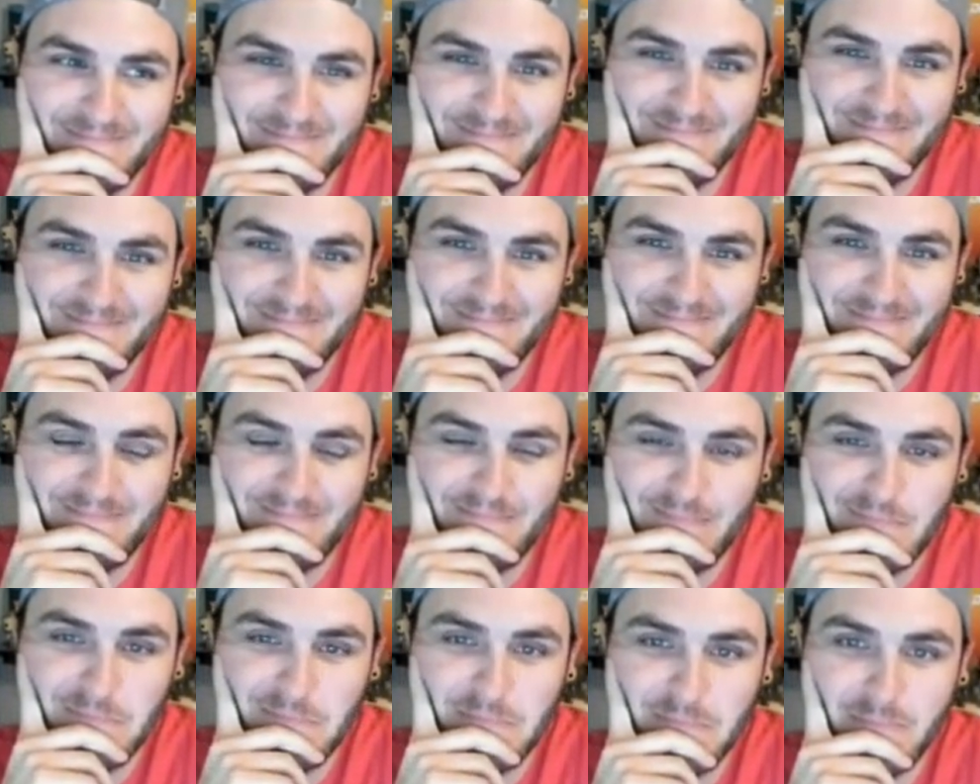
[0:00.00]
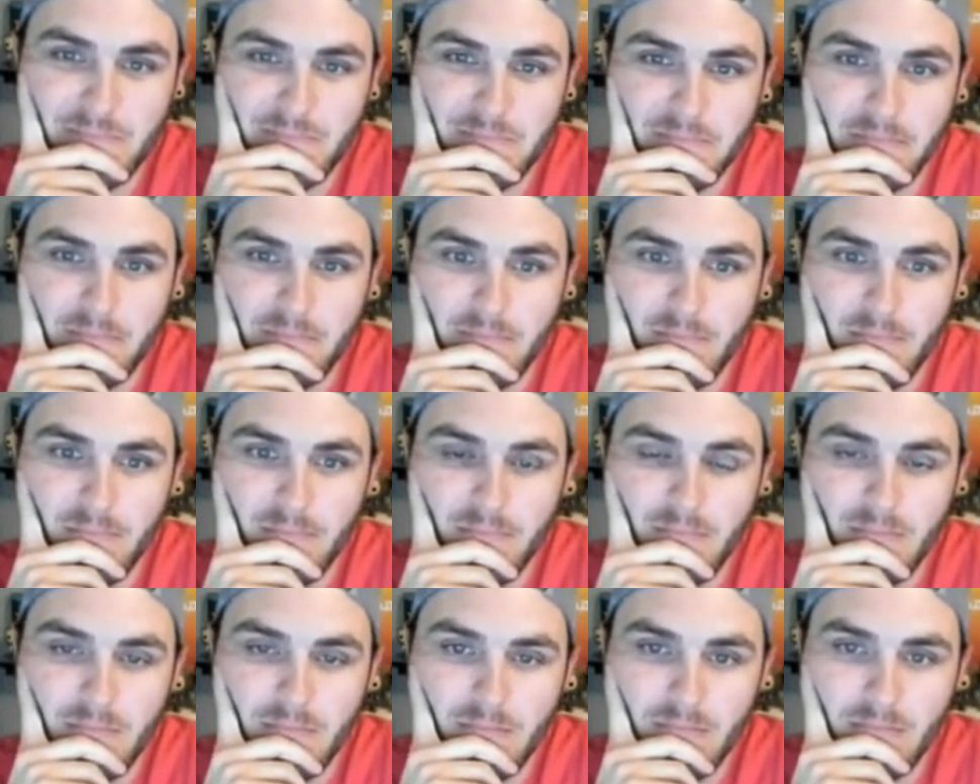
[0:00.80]

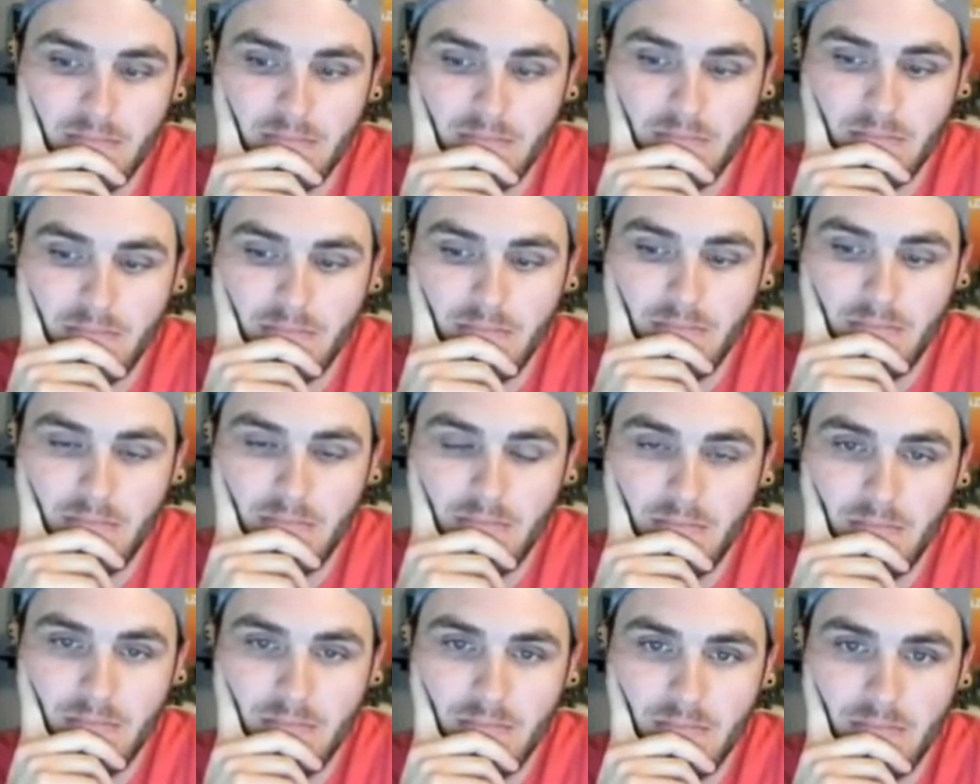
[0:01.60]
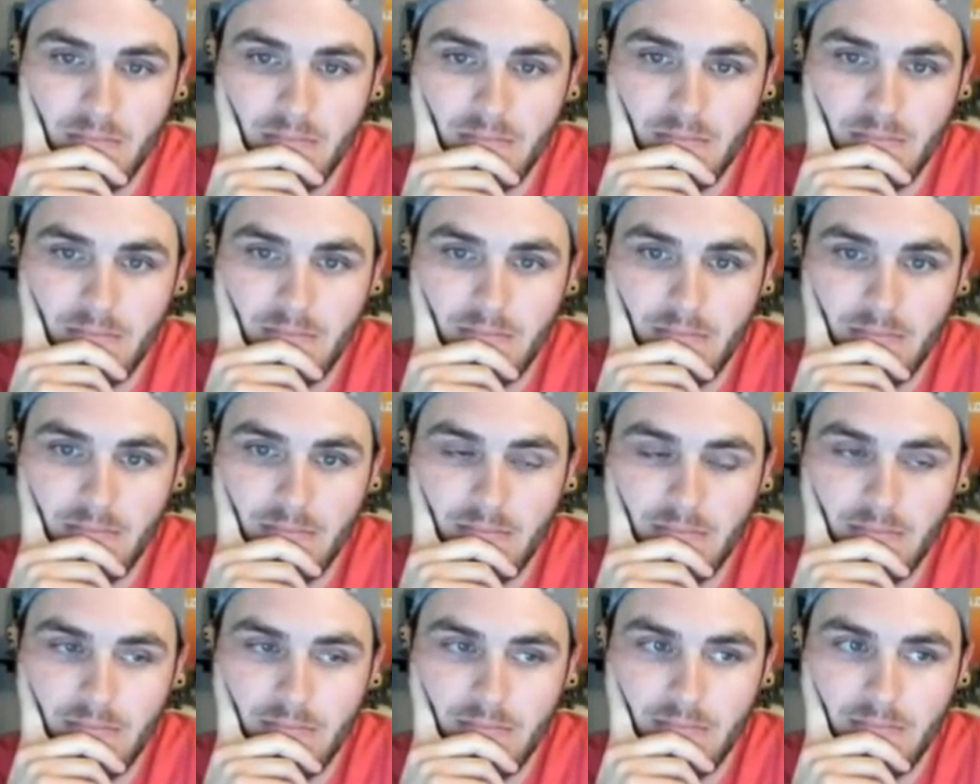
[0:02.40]

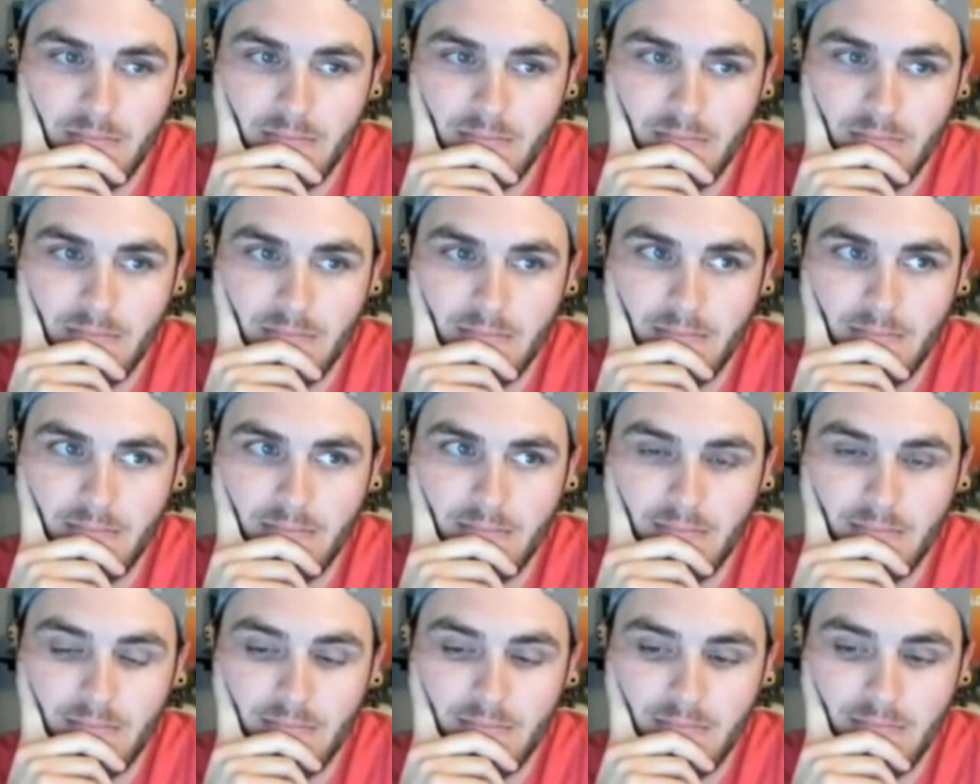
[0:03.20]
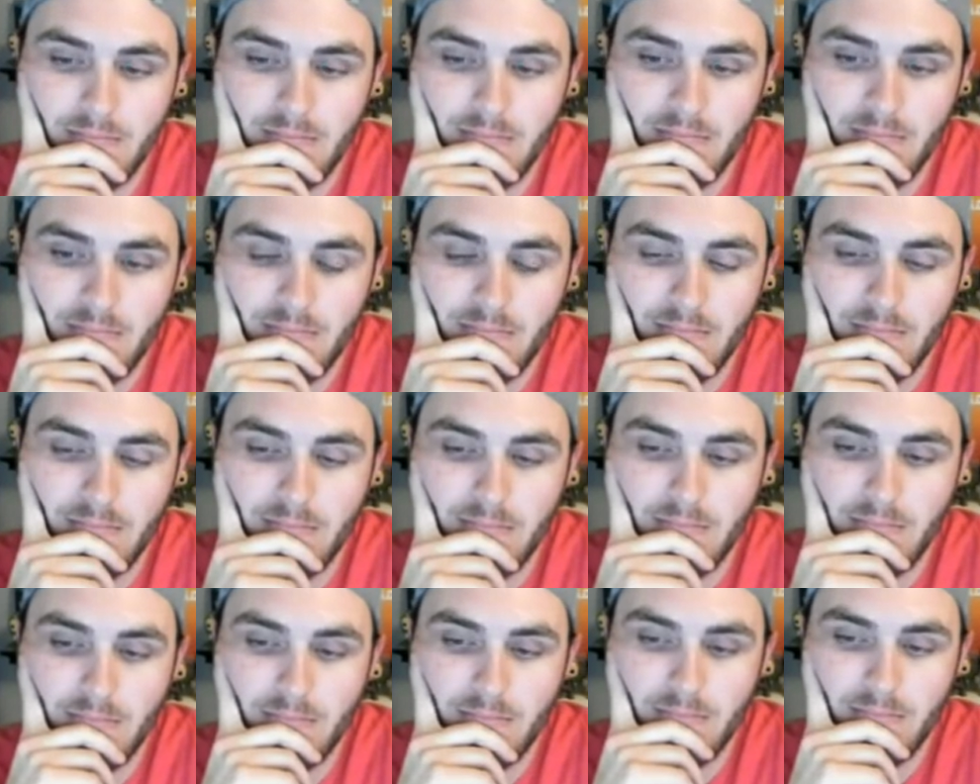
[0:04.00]

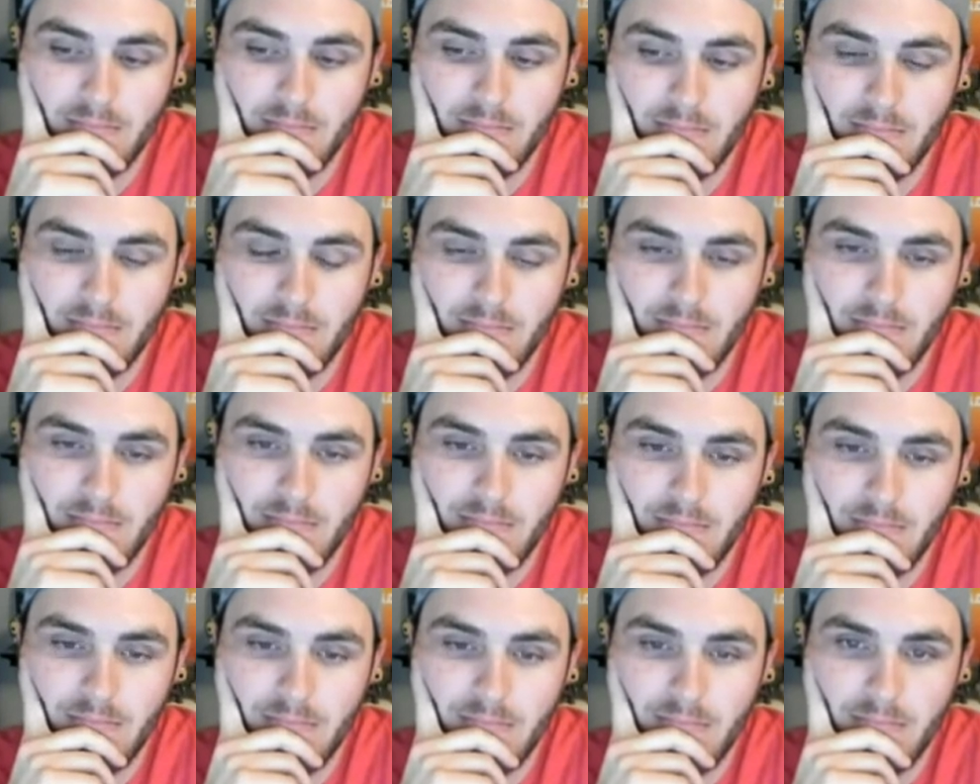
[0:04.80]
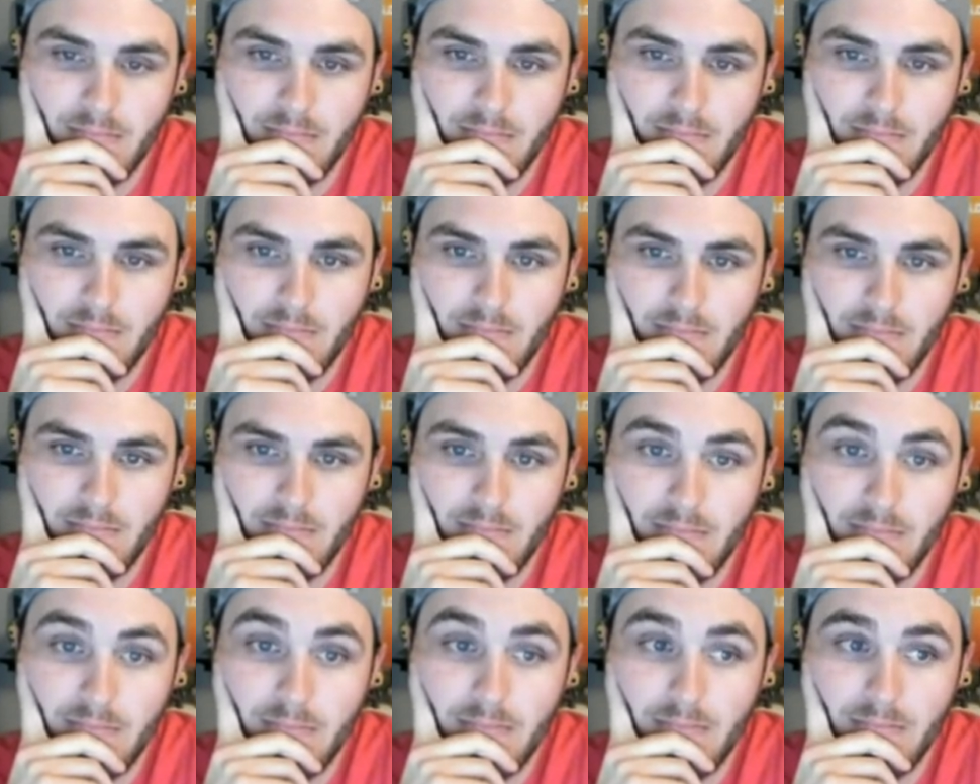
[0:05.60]

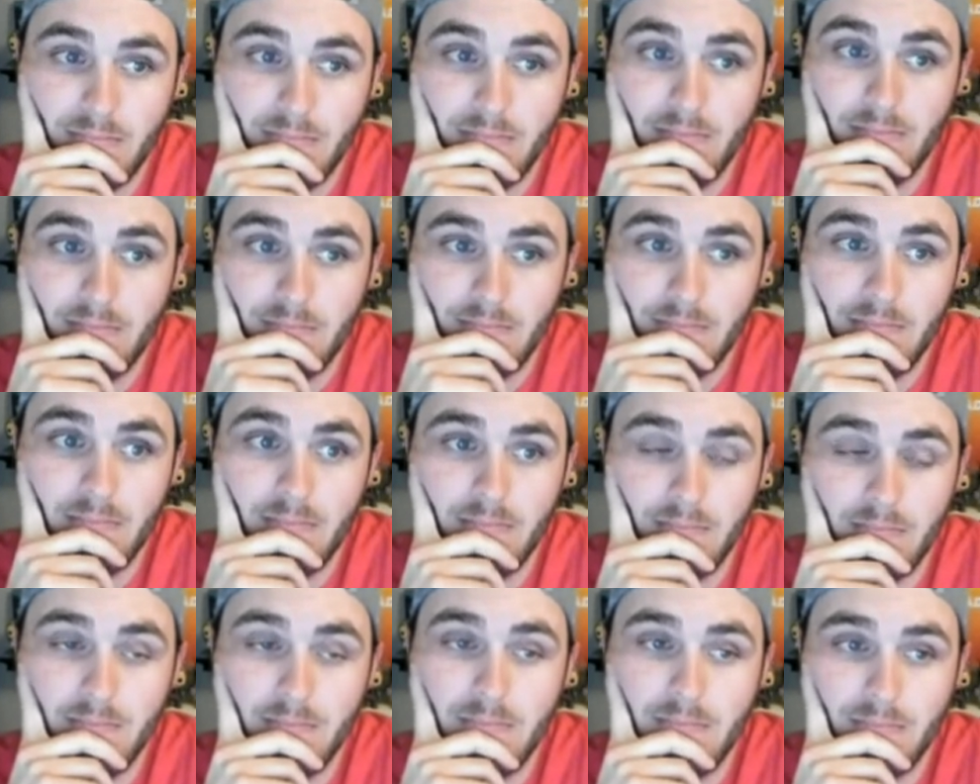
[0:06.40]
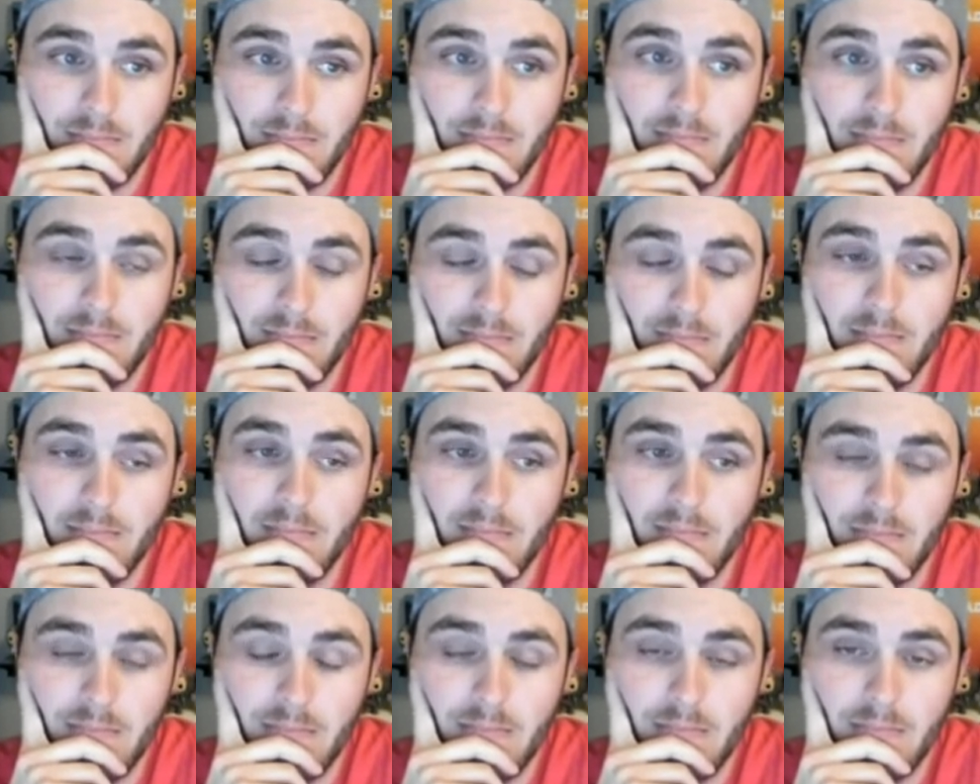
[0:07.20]

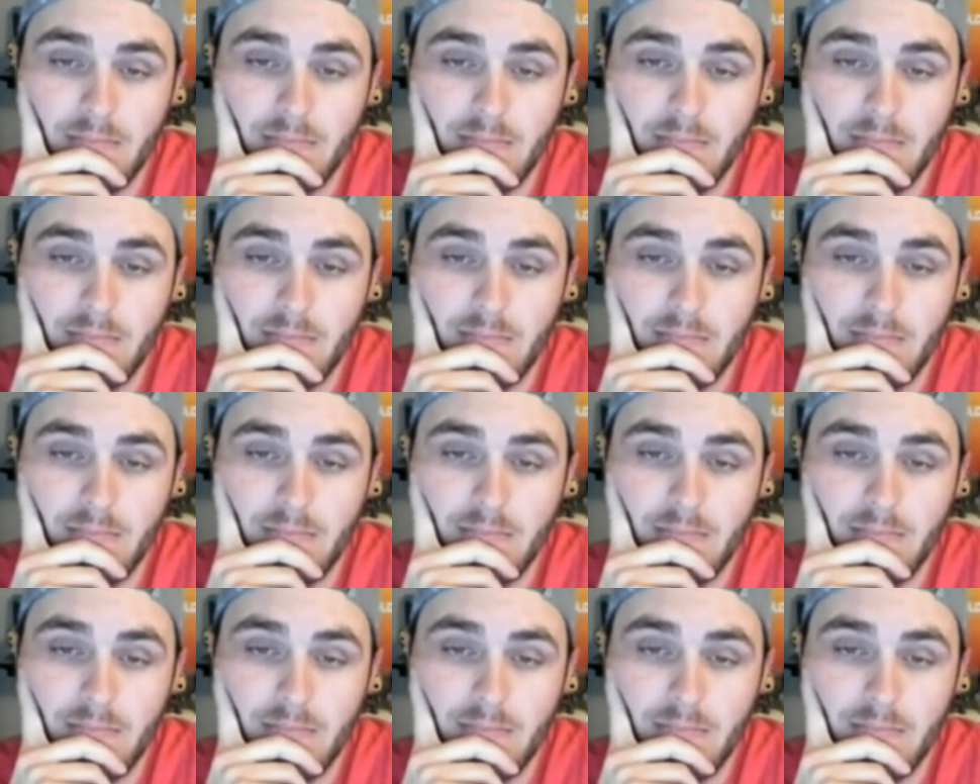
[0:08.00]
The person shown says nothing.